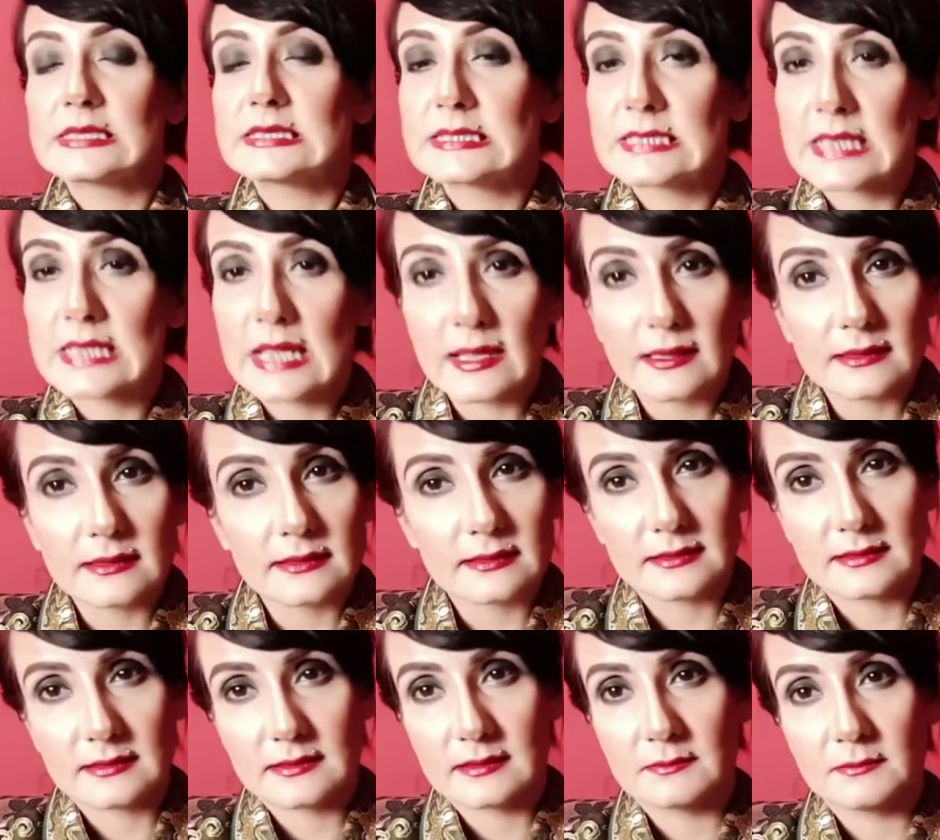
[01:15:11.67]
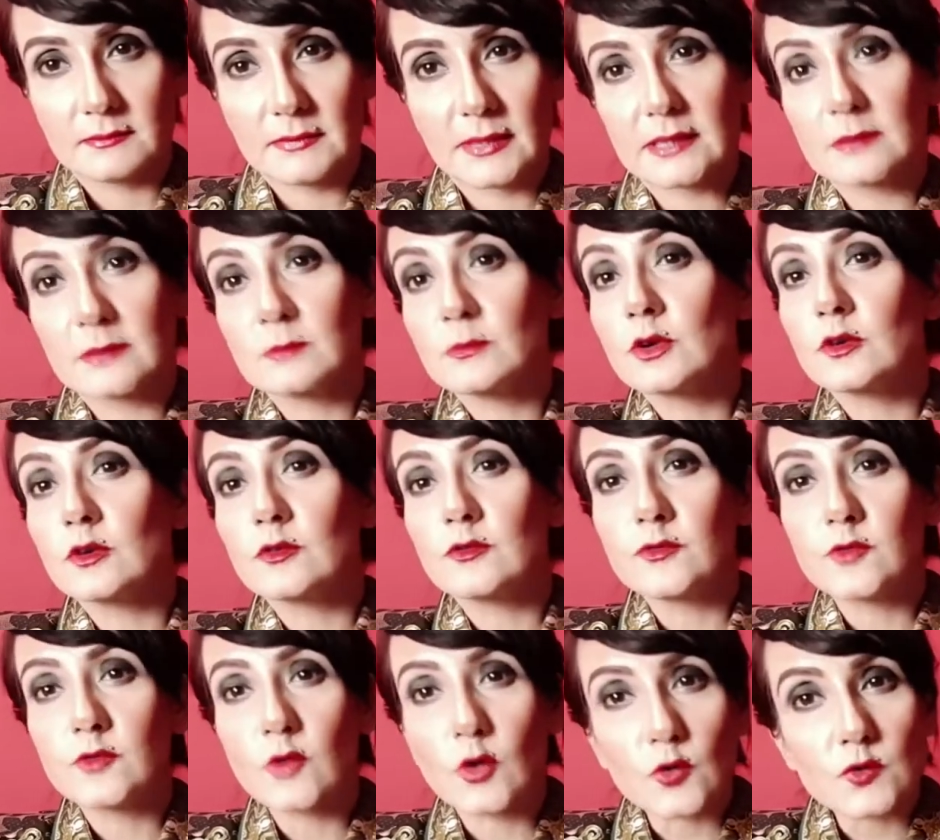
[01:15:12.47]
death,
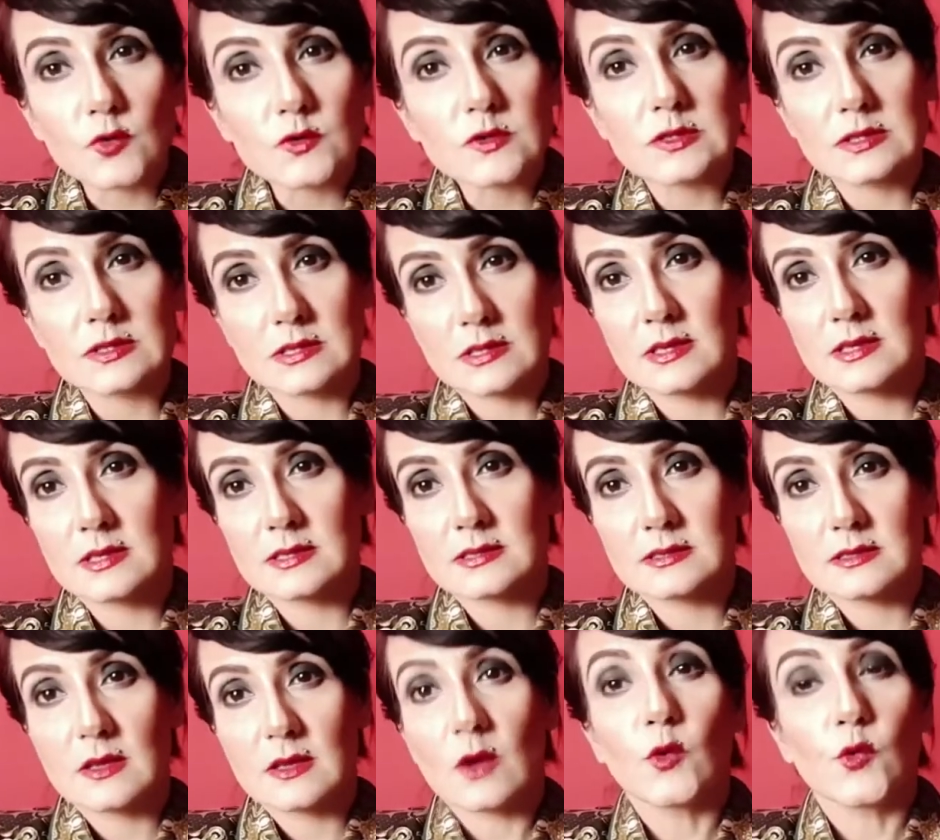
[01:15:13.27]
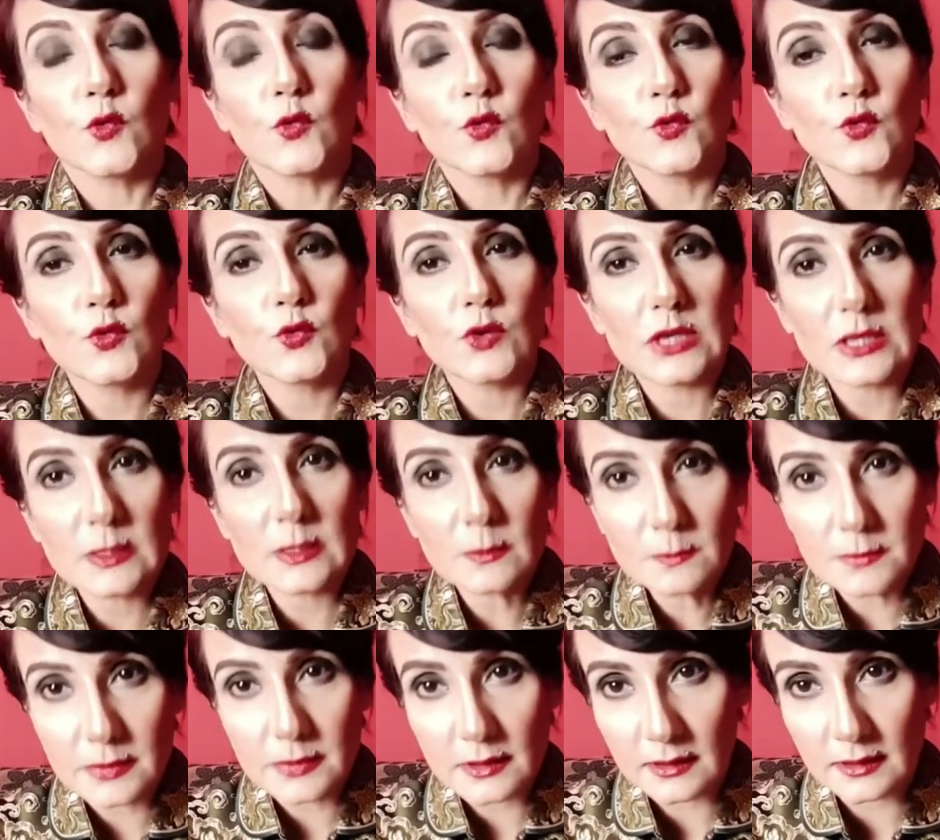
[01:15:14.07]
metamorphosis,
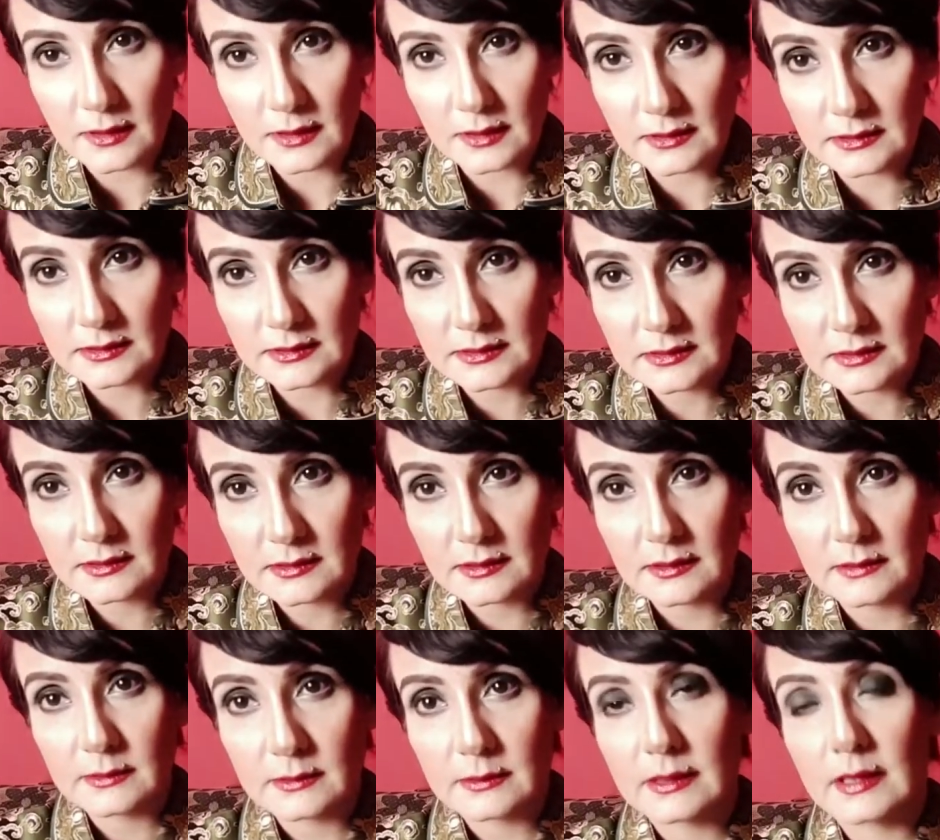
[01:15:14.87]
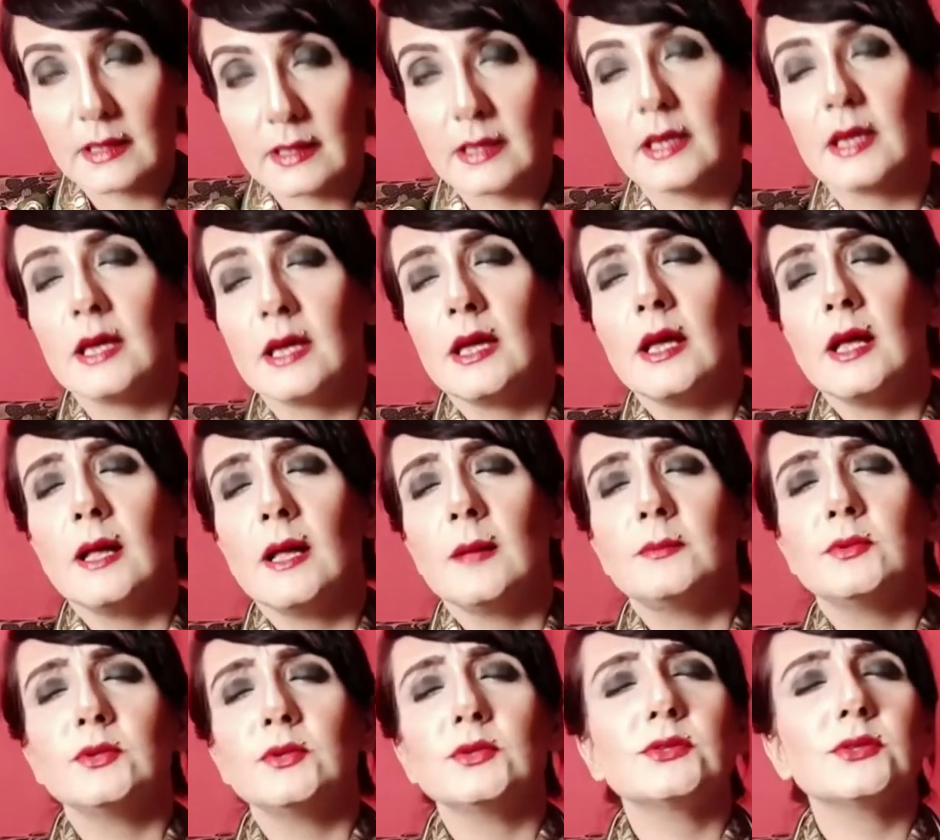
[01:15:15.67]
rebirth. Okay,
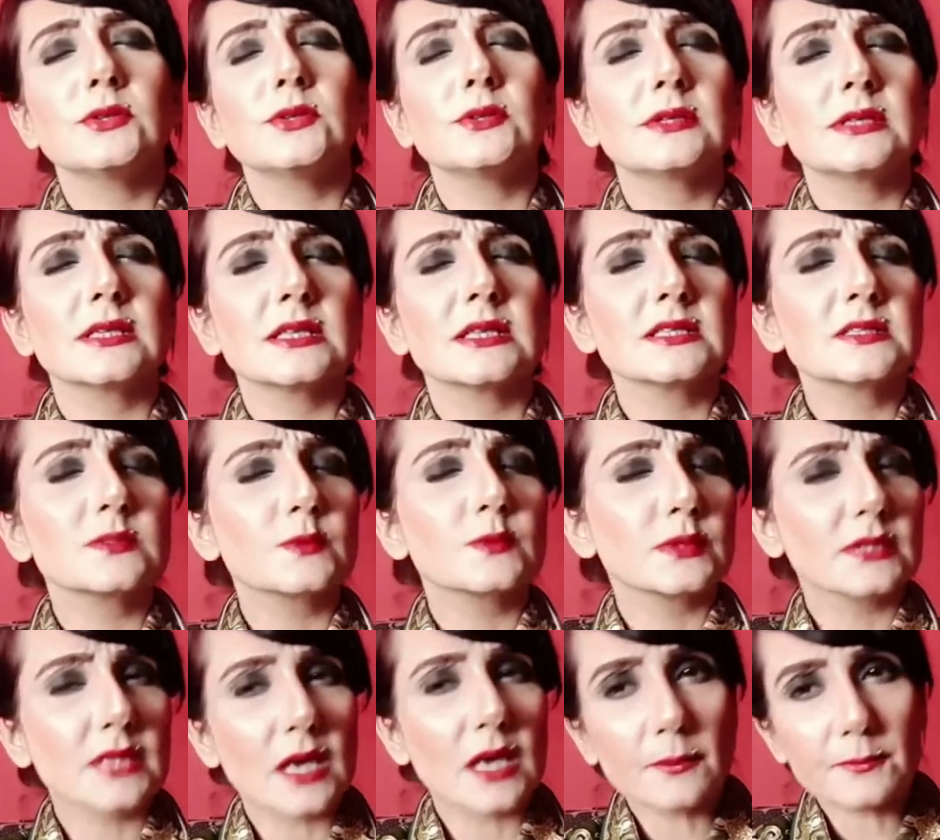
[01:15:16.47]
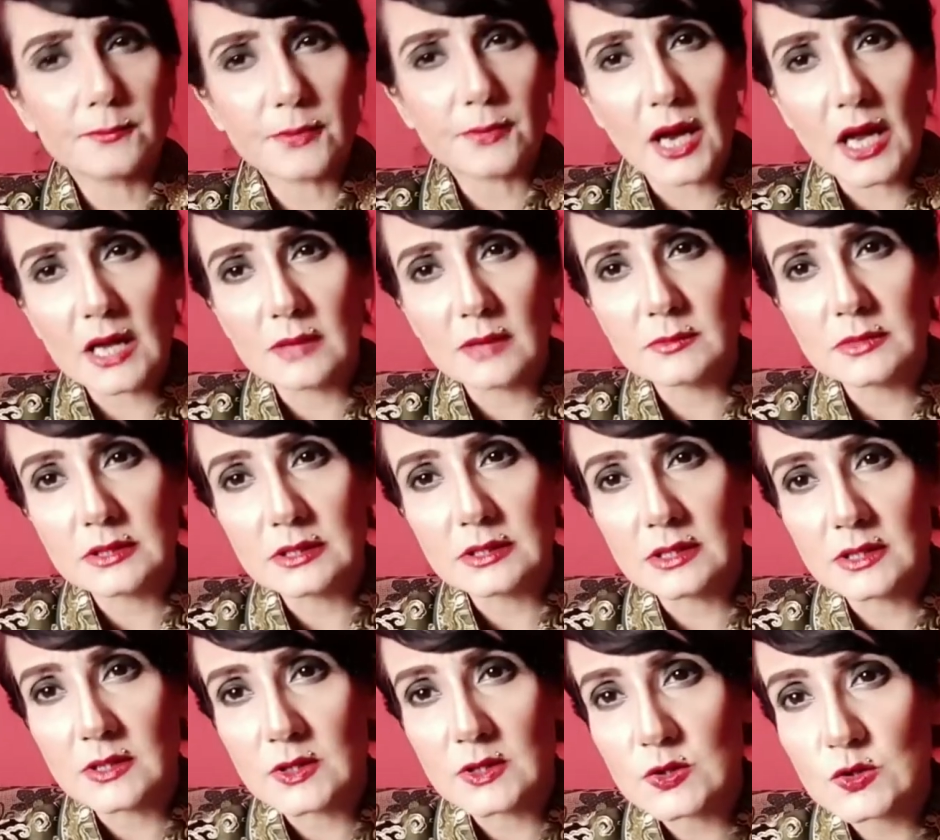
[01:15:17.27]
Pluto deals with our primal
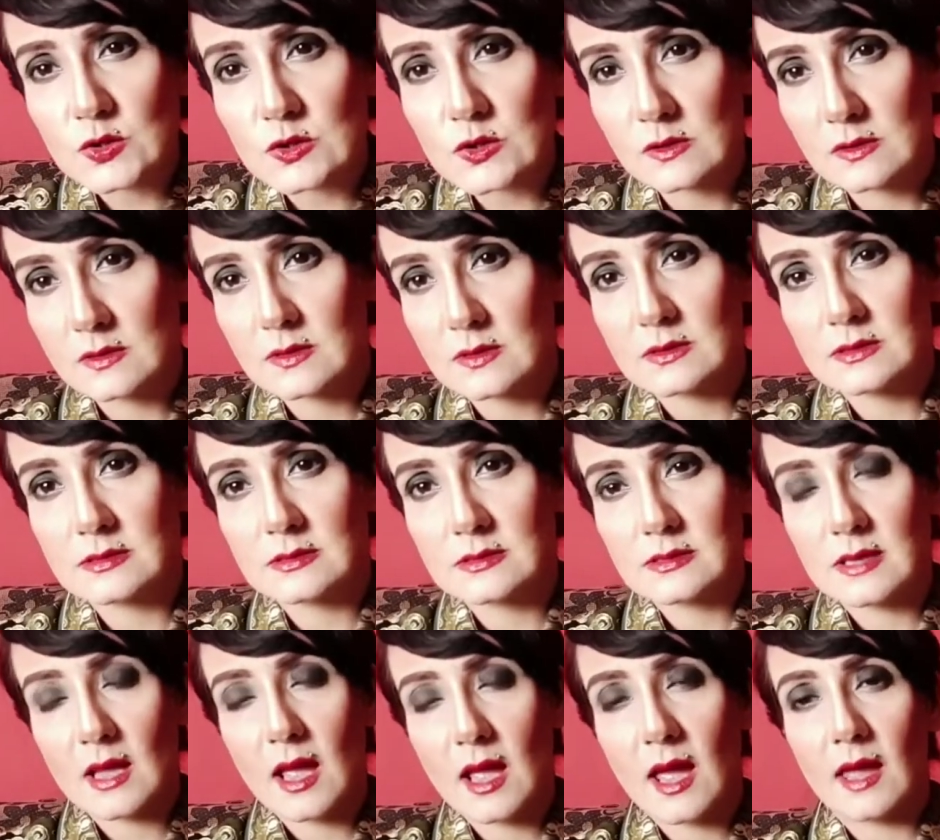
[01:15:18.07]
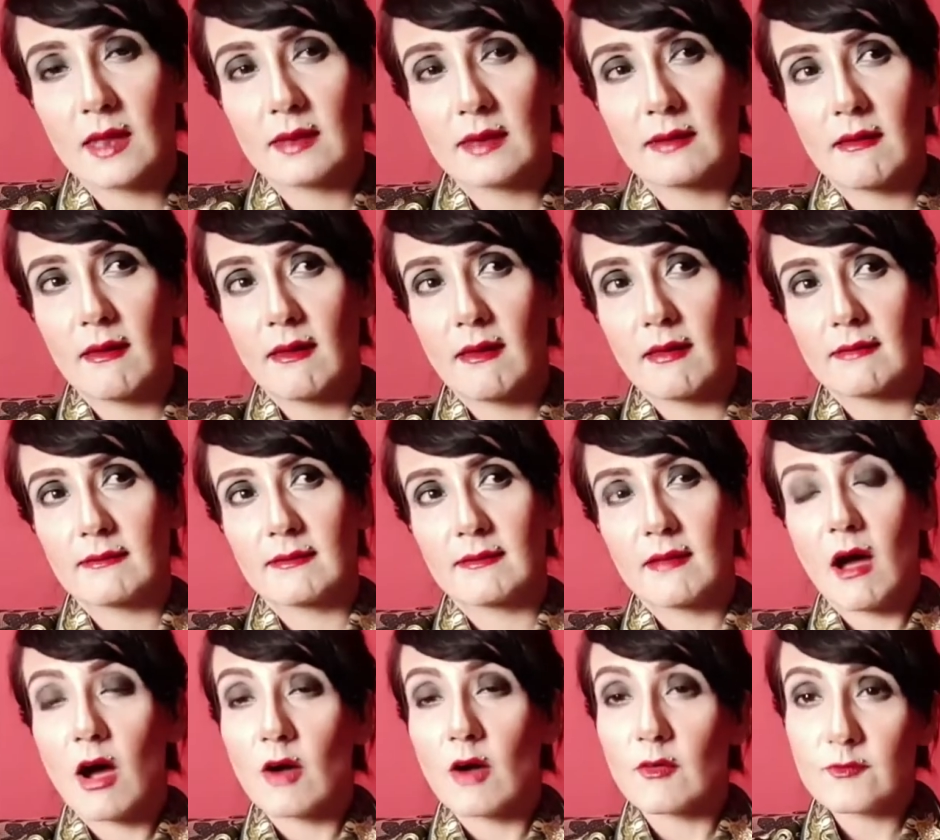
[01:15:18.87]
urges and
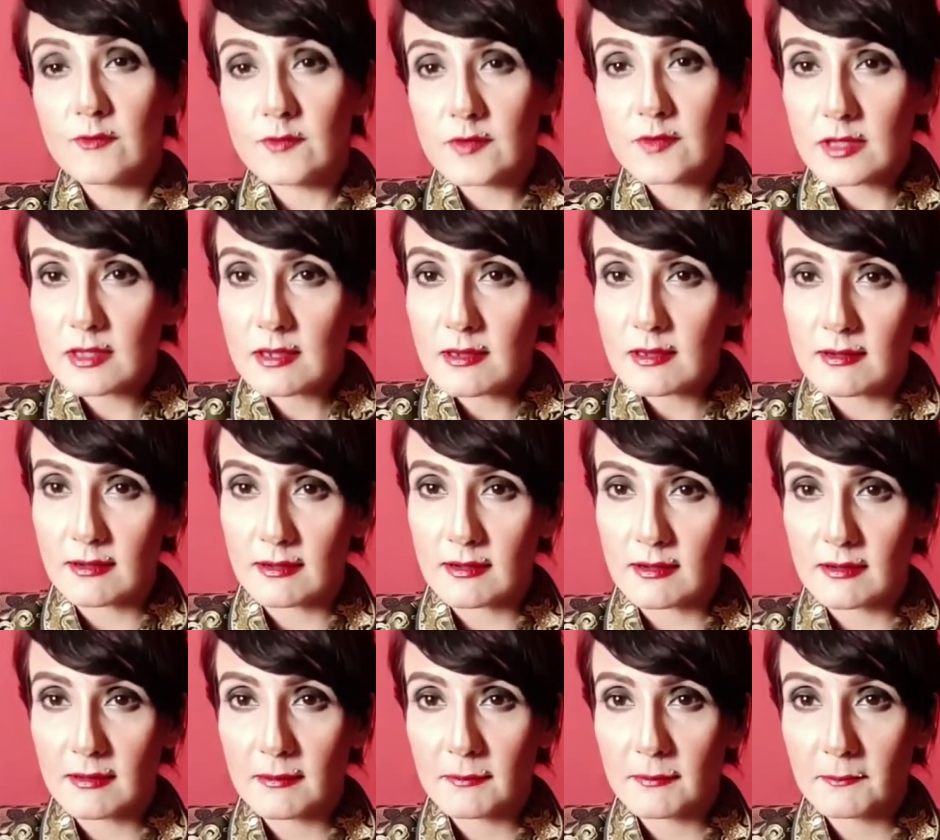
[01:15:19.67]
our fear.